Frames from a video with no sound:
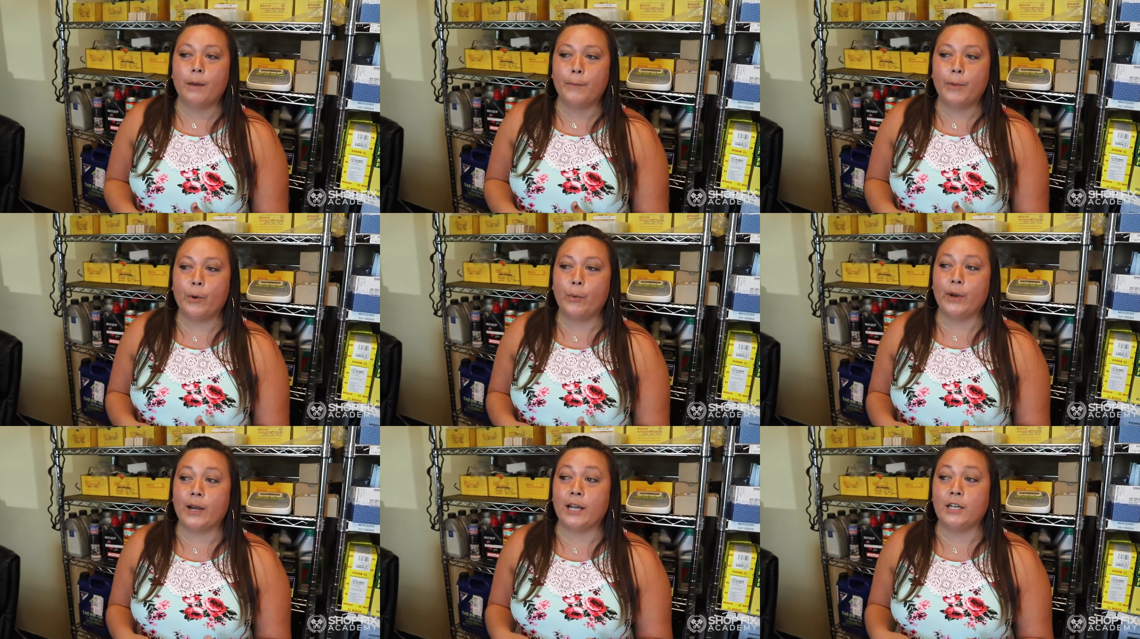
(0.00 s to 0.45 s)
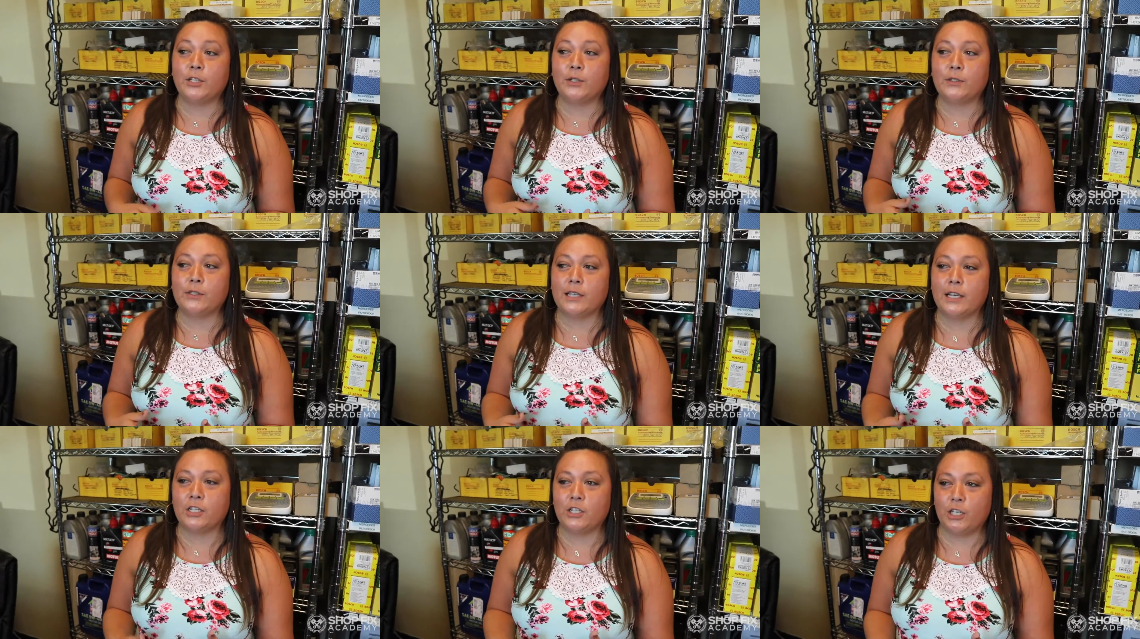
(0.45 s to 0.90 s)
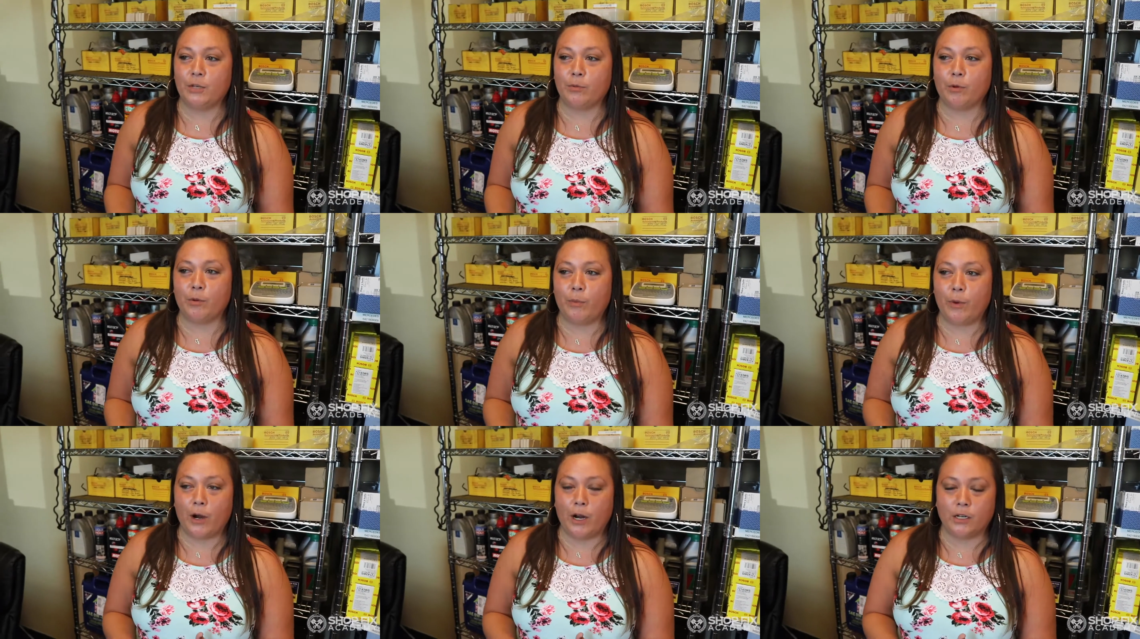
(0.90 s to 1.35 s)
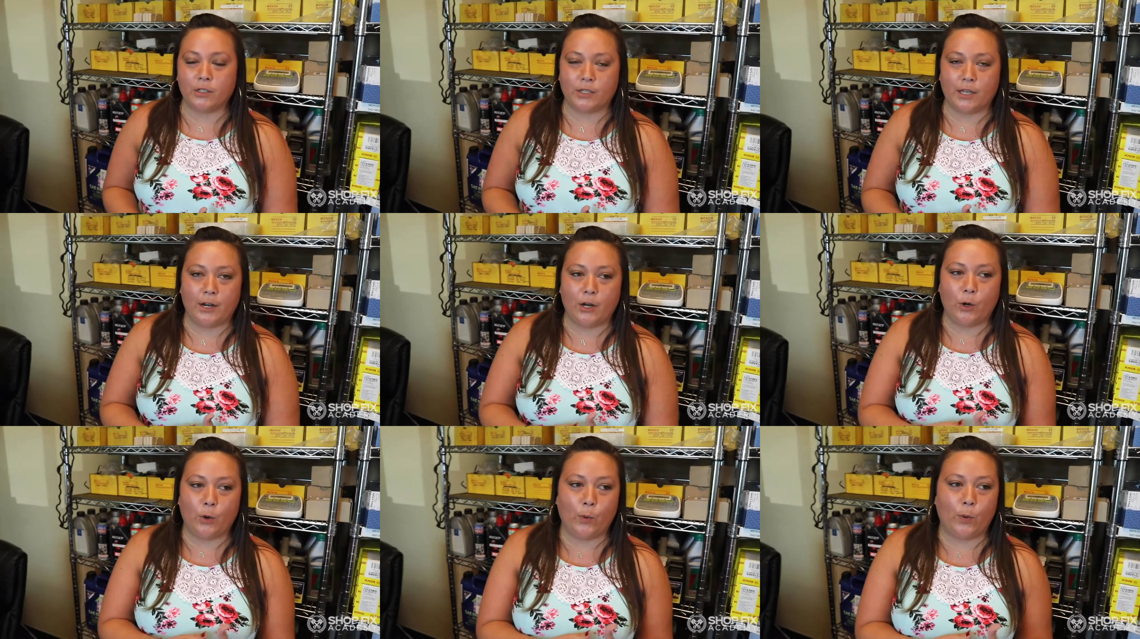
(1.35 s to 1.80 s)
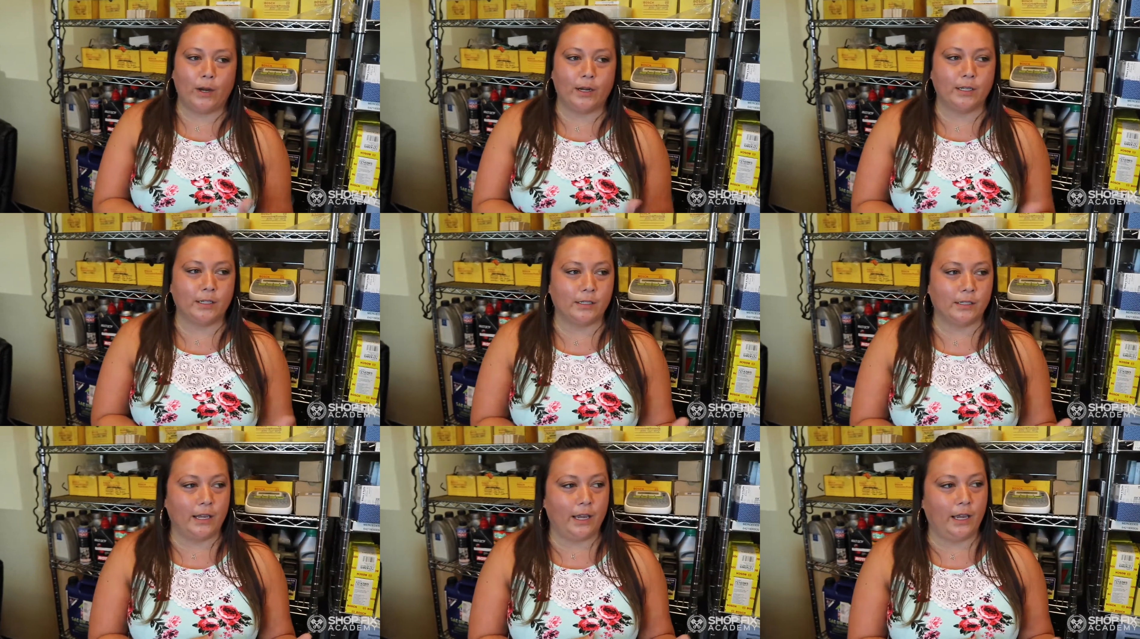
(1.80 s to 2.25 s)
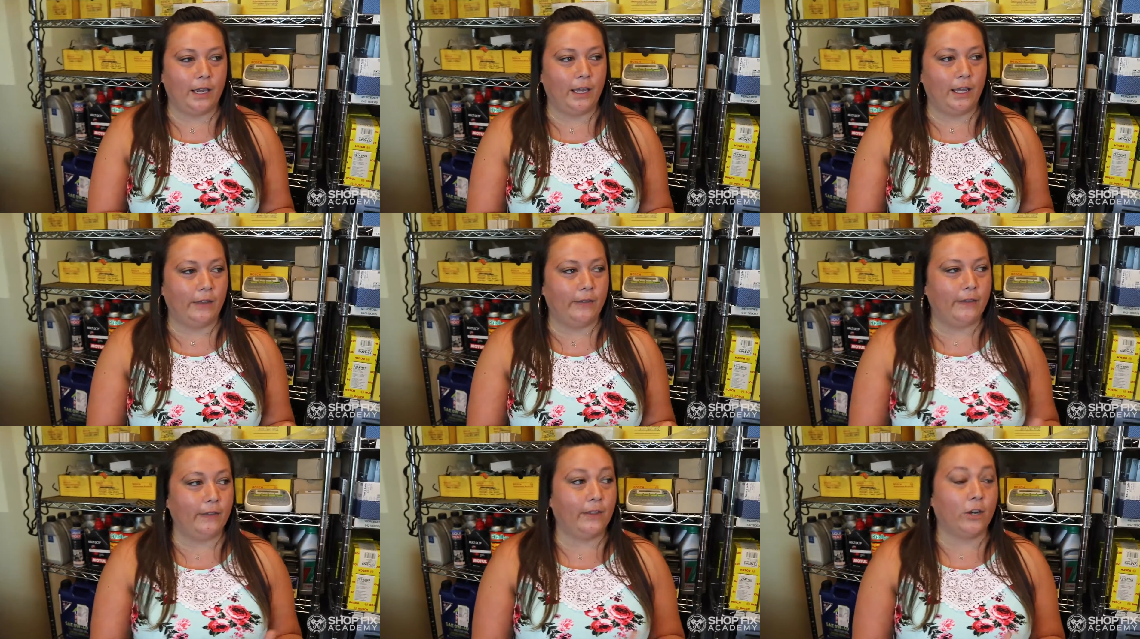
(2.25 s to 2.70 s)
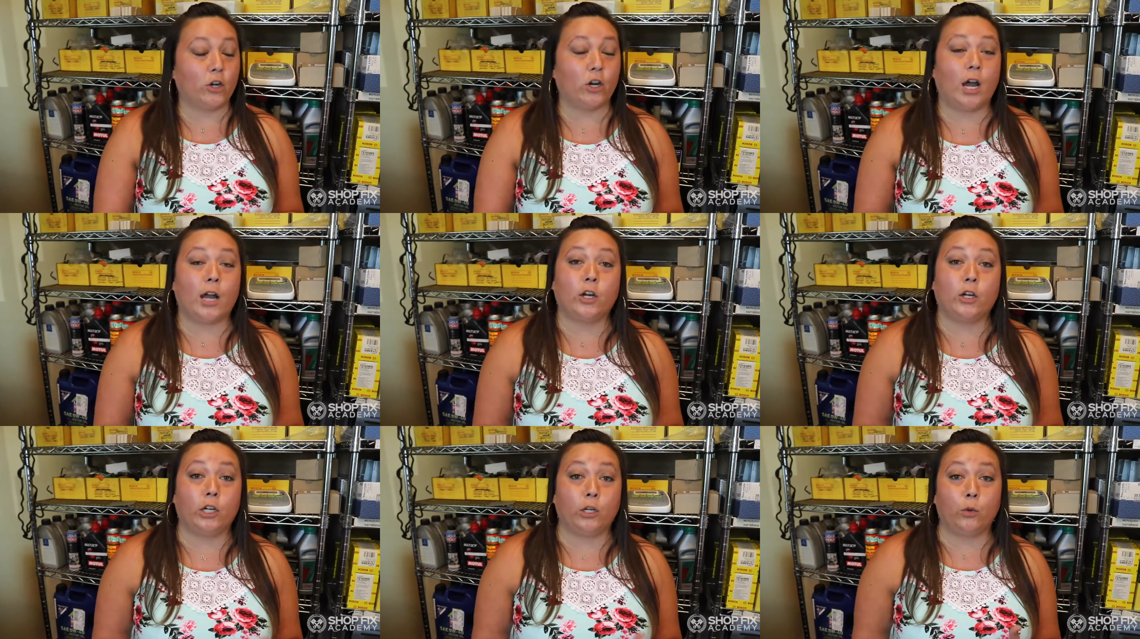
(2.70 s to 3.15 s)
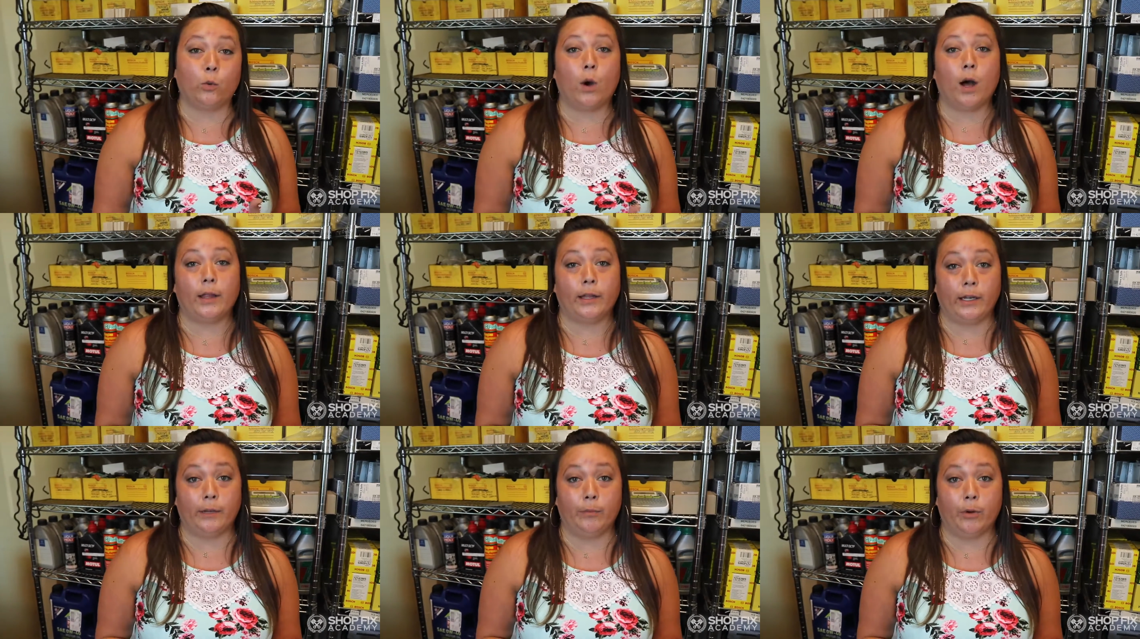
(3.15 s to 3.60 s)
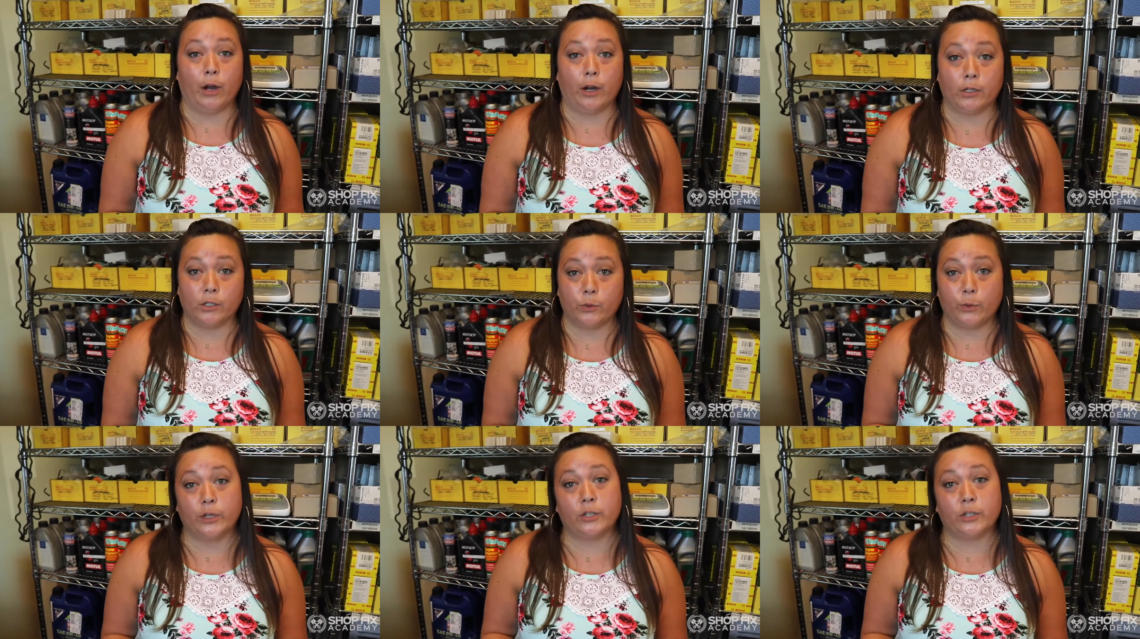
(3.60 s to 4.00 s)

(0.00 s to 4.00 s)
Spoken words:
But when I do say cheaper parts, I don't want to say that they're not good quality parts.